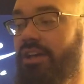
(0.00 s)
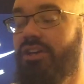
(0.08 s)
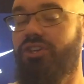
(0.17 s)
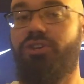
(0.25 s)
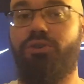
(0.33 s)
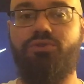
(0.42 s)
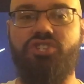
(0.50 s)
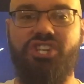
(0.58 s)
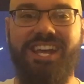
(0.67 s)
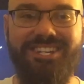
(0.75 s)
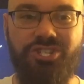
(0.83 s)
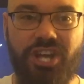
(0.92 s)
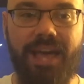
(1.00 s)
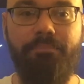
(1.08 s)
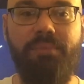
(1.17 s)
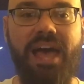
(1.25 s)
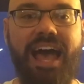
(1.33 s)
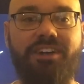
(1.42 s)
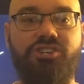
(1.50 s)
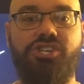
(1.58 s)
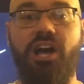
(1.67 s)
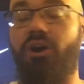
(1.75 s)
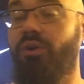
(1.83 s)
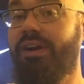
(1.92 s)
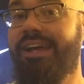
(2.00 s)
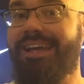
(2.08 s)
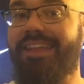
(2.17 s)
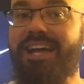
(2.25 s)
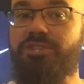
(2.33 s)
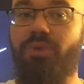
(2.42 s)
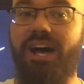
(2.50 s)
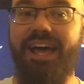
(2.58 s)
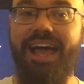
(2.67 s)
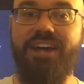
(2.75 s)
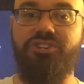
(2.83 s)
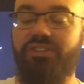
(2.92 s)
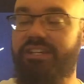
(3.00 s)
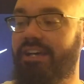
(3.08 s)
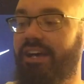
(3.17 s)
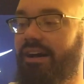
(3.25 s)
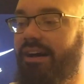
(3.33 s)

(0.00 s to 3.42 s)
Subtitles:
Huge jam-packed show. And that's why I actually